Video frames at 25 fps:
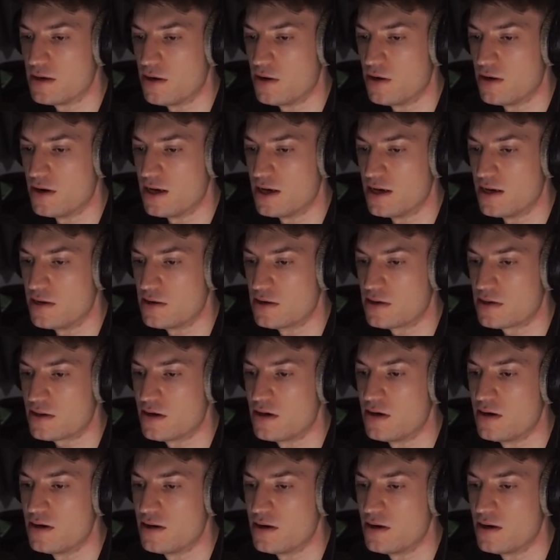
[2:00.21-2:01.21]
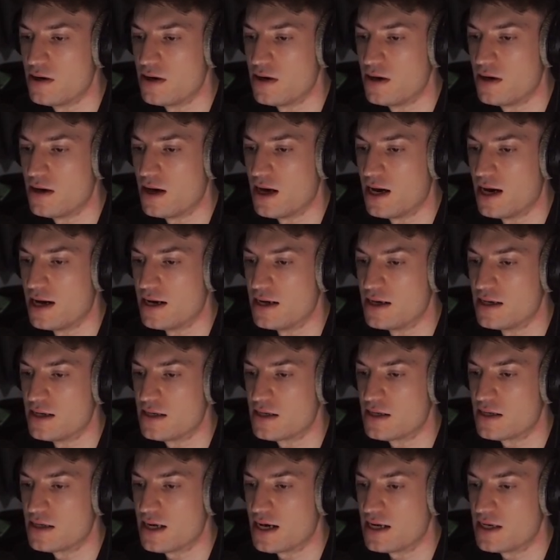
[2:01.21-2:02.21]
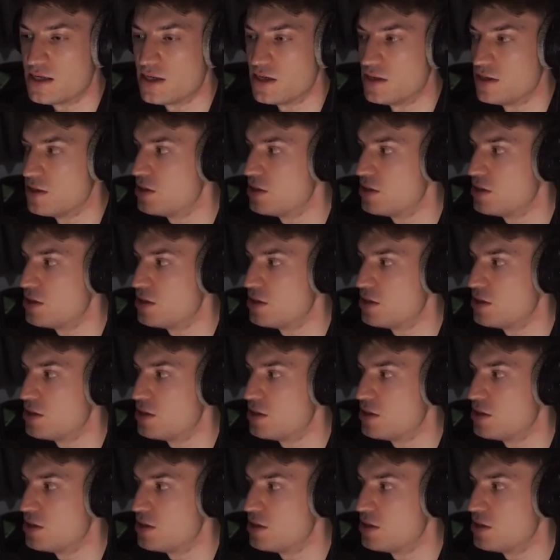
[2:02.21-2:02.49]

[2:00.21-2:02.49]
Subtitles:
on it and a Saturn